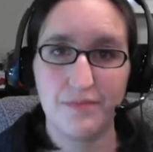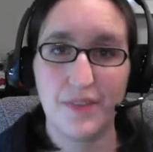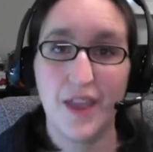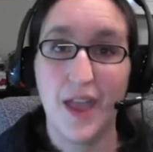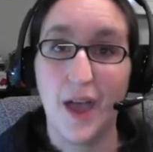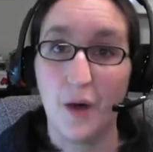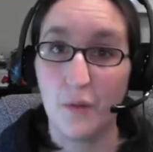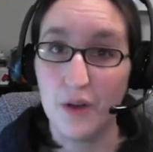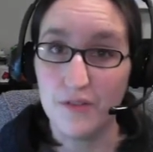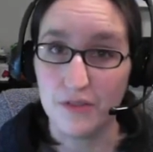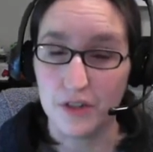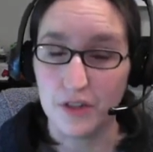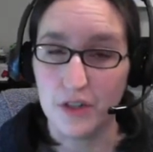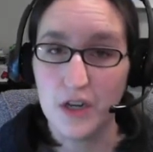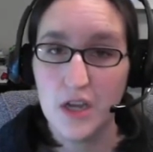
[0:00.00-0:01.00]

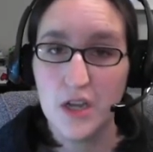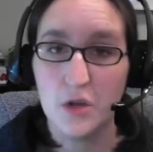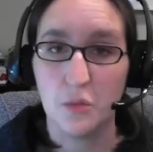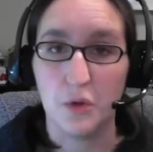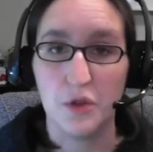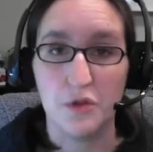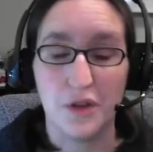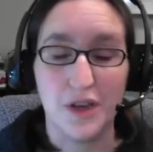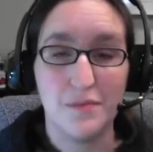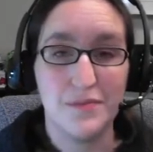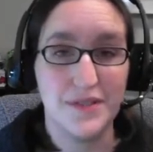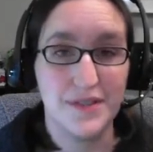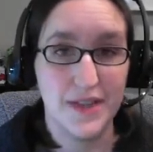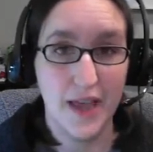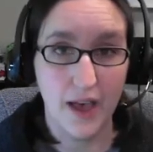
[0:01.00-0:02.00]
However, when you come
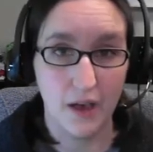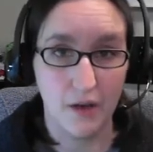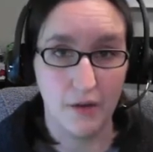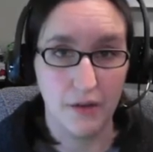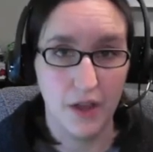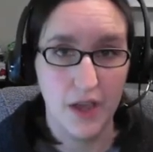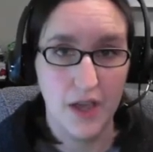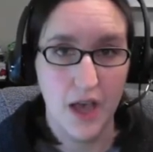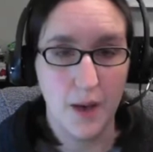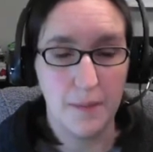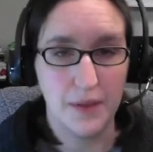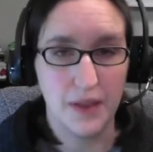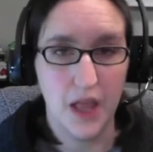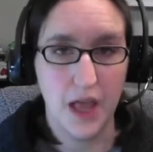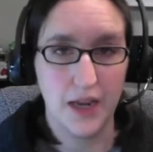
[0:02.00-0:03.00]
down a
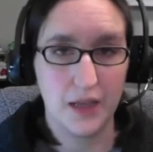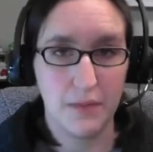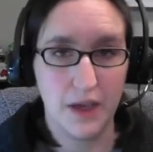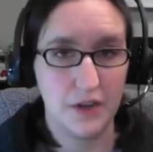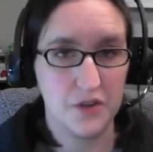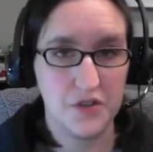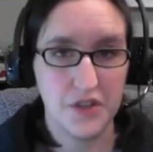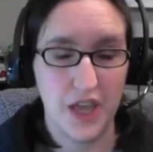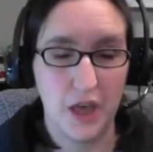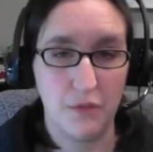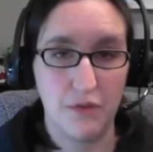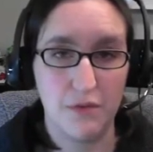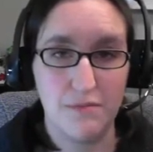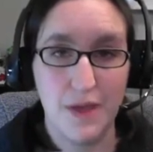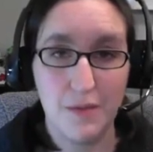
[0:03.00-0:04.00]
melodic minor scale,
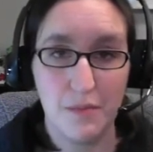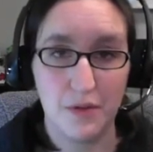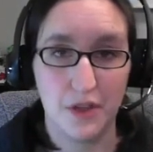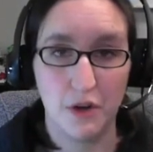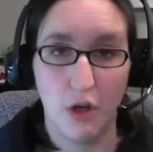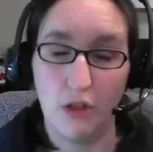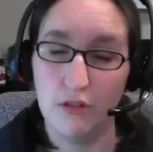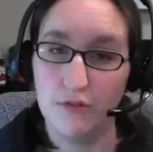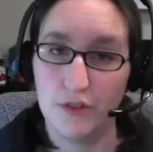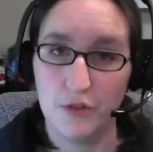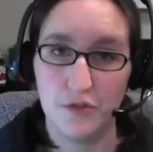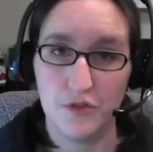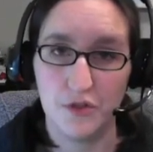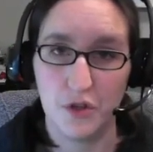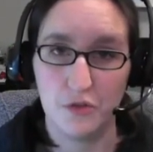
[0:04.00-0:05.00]
remember that all of
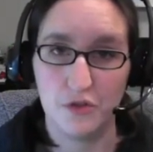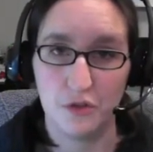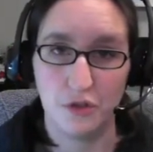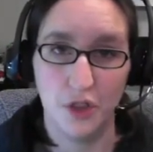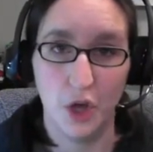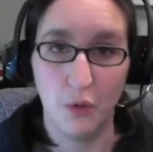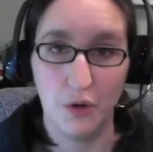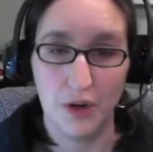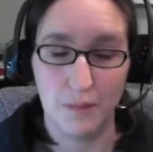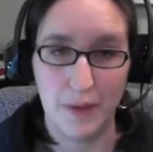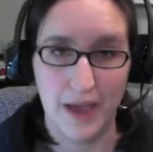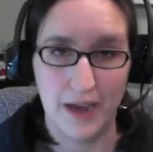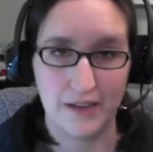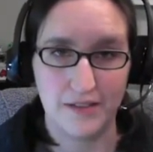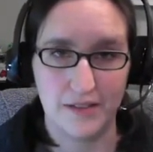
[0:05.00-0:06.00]
those notes are lowered
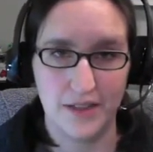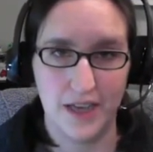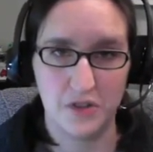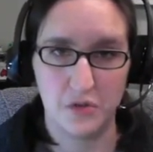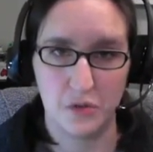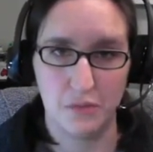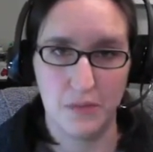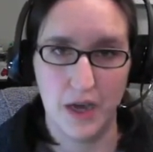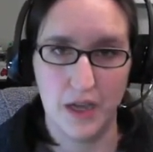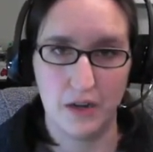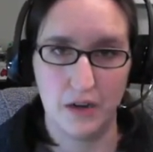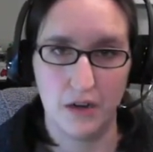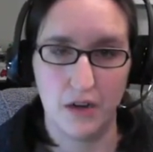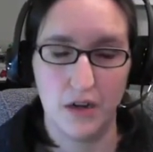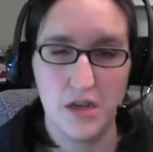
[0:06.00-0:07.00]
back to natural
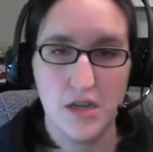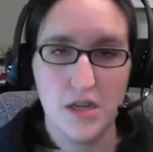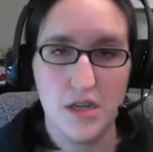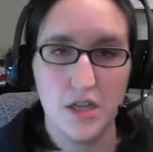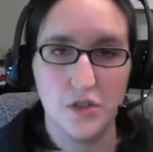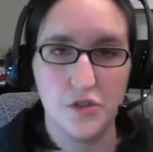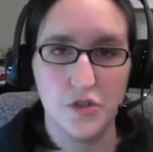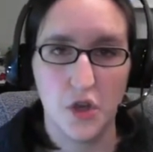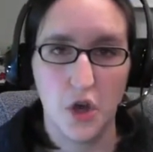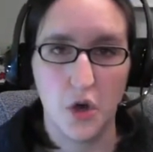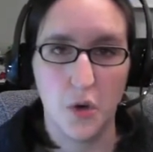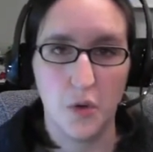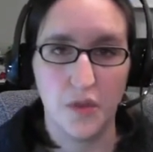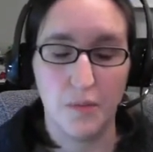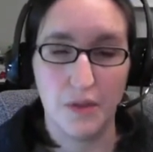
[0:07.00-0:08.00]
minor.
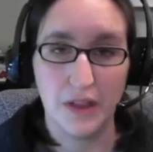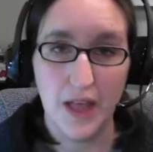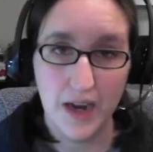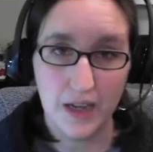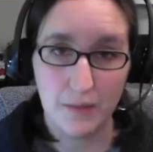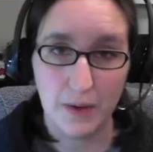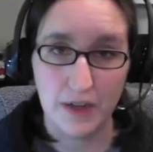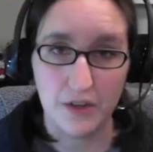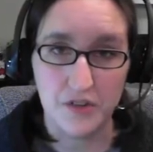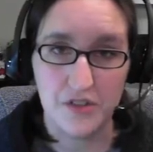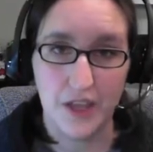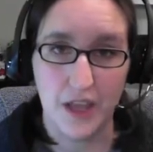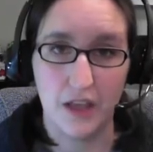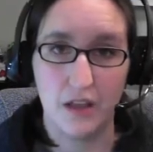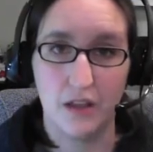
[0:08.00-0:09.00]
So the melodic minor
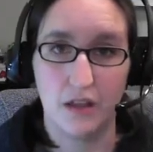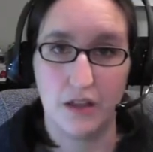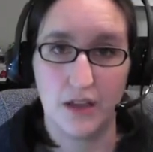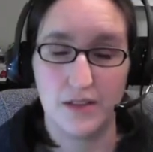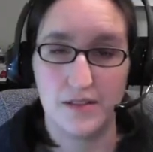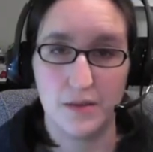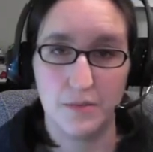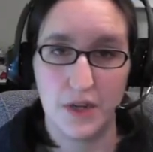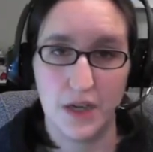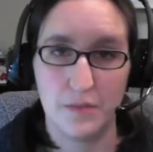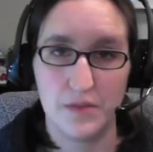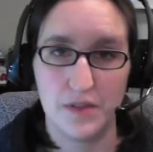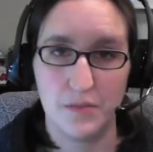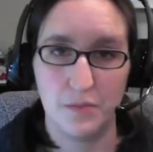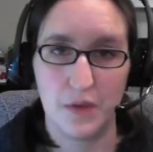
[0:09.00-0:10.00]
scale can
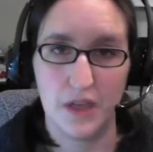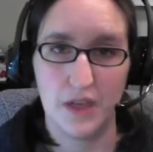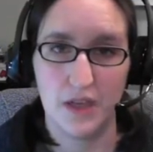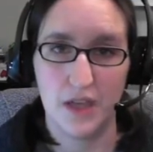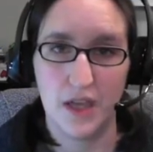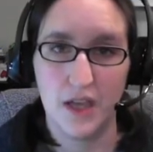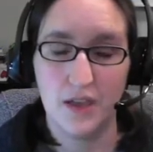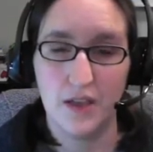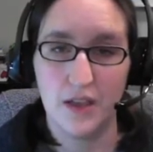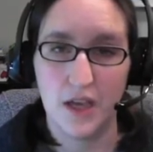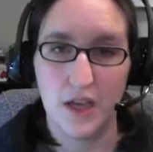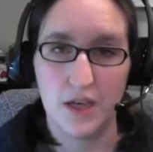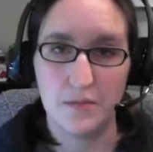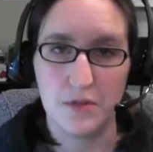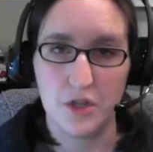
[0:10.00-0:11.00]
sometimes be
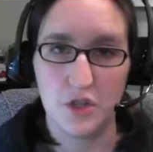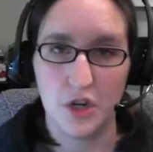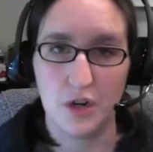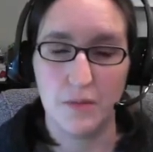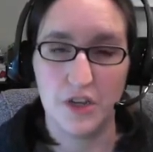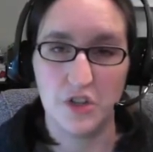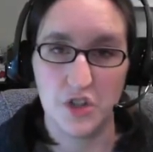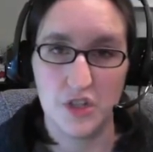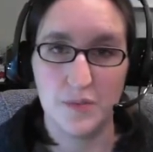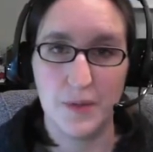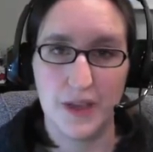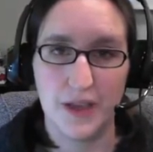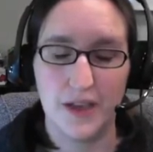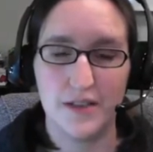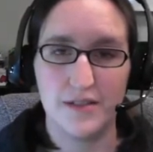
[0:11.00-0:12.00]
determined just
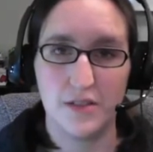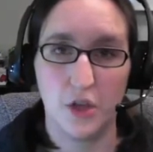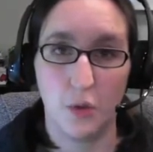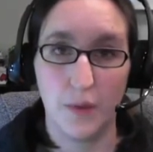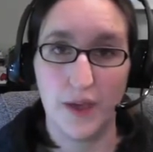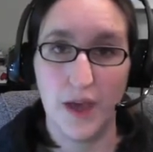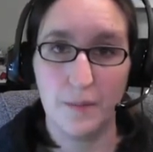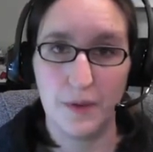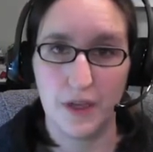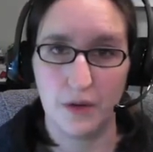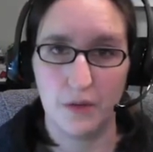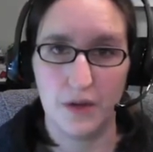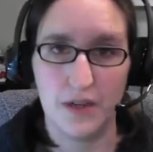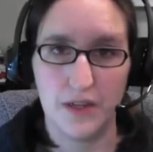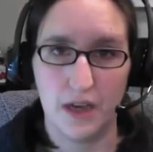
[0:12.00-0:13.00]
because going up and
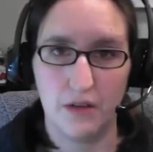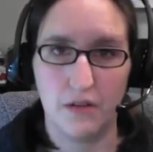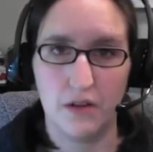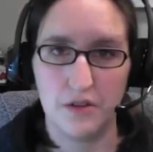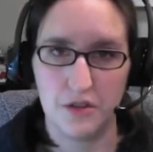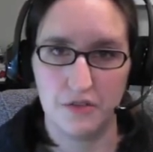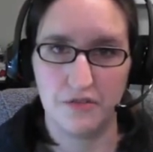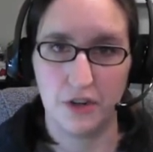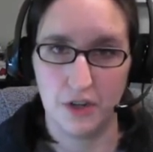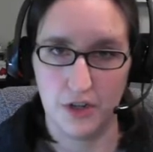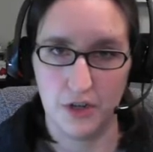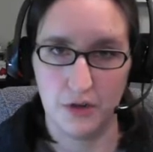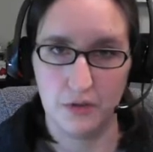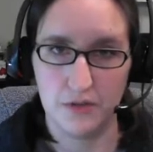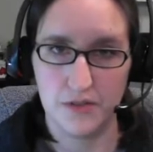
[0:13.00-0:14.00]
going down are different
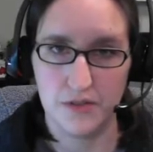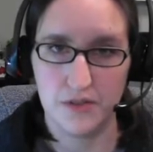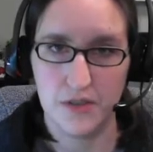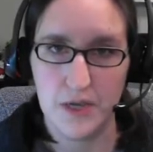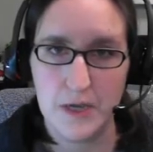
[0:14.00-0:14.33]
notes.